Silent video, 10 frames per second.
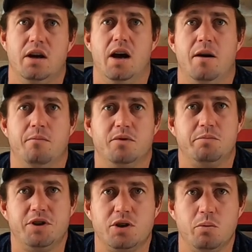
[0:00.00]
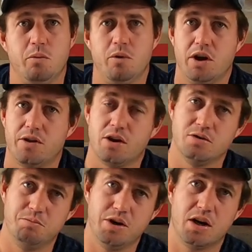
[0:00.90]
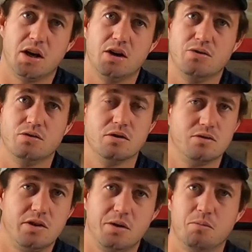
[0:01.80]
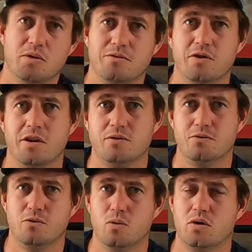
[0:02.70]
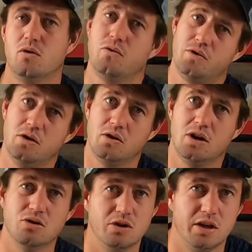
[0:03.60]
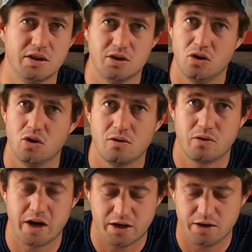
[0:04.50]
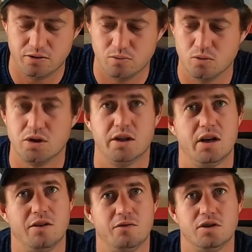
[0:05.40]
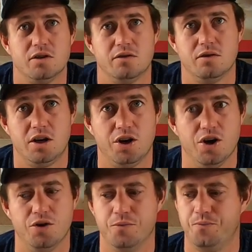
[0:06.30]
Um, especially when we get those bigger galjoen, those 3.5 to 4.5 kilo galjoen, and there's a lot of cracker in the water, then I fish a 3.0.